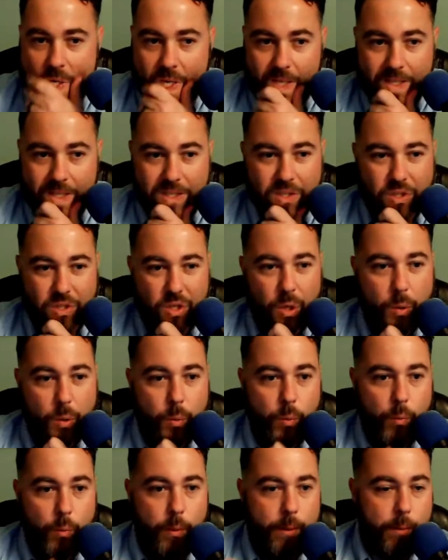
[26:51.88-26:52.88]
So
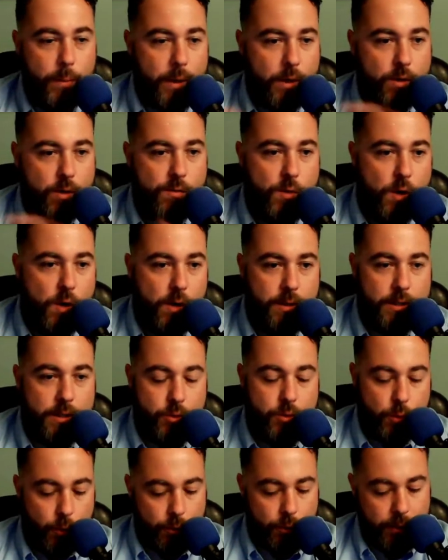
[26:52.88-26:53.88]
we went over all these
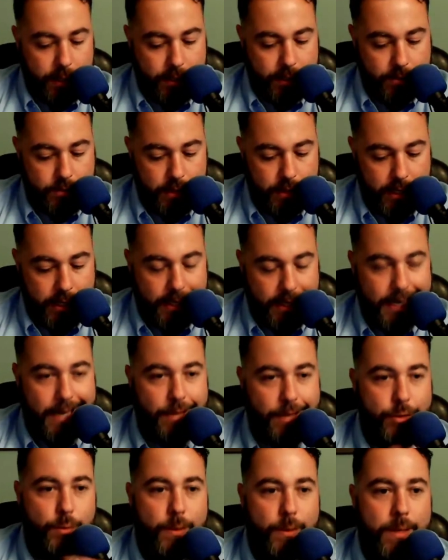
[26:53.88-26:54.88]
cool things, and I
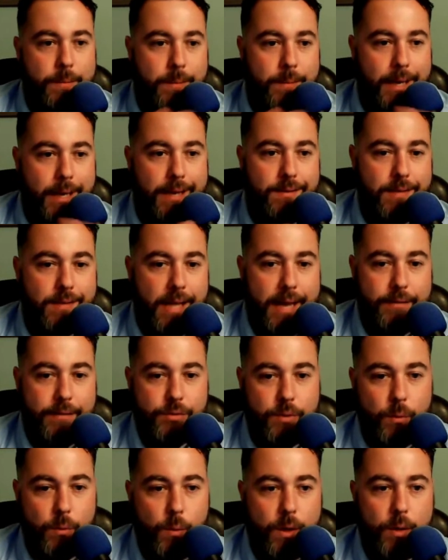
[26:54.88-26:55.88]
got 3 minutes left.
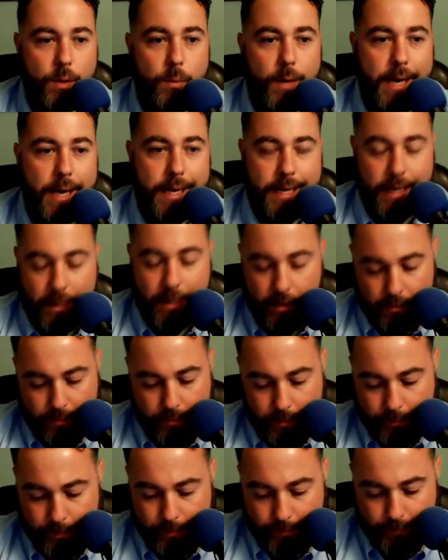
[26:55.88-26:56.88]
So I wonder what I can
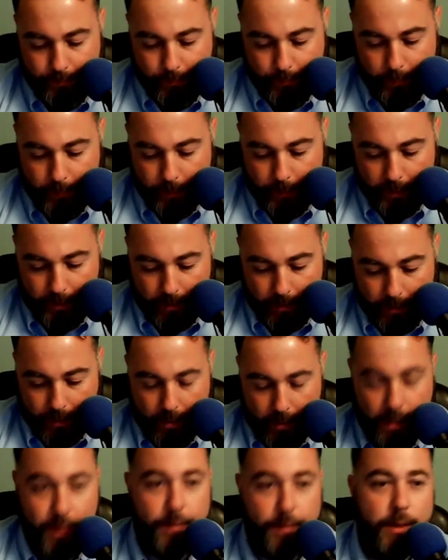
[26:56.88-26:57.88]
cover.
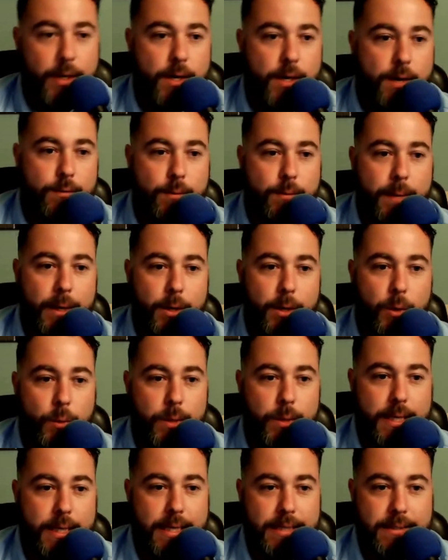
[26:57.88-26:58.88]
I'm going to cover my
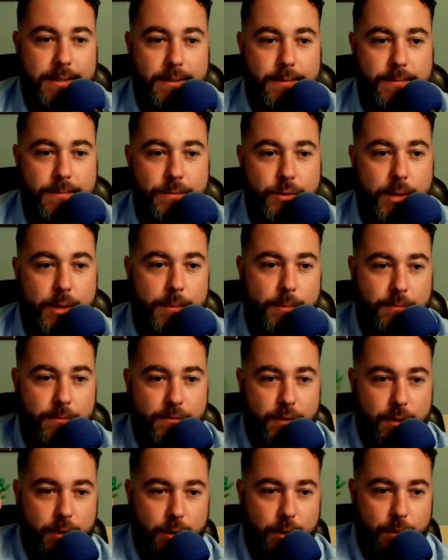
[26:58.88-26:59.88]
coquette. So I've been
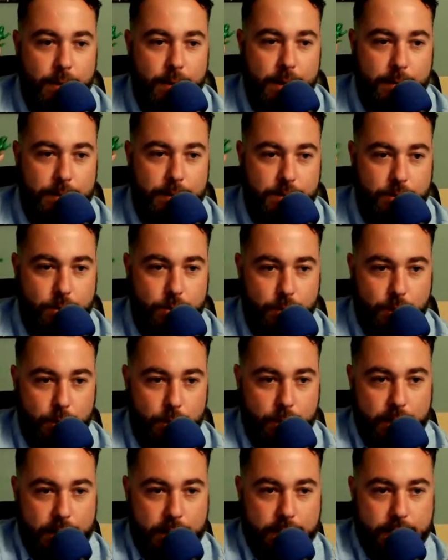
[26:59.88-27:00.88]
fiddling around with this little
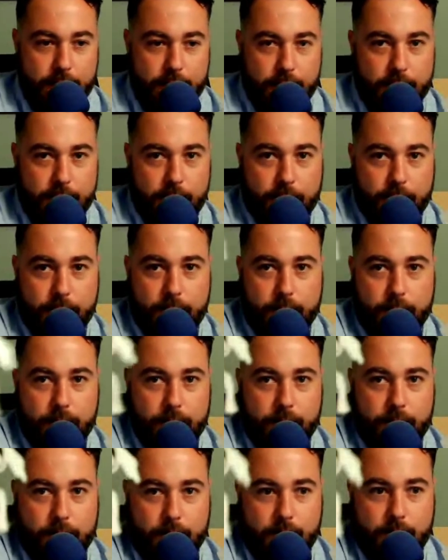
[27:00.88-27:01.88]
coquette thing here.
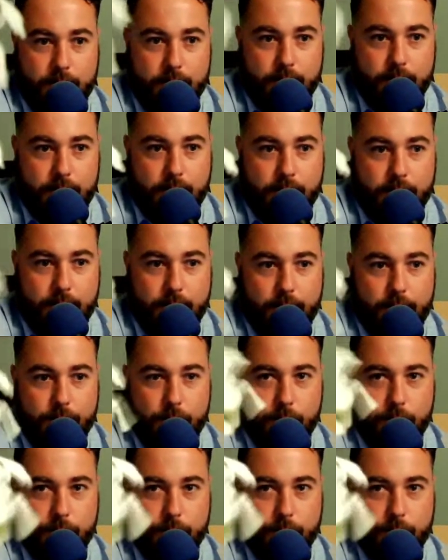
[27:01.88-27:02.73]
It's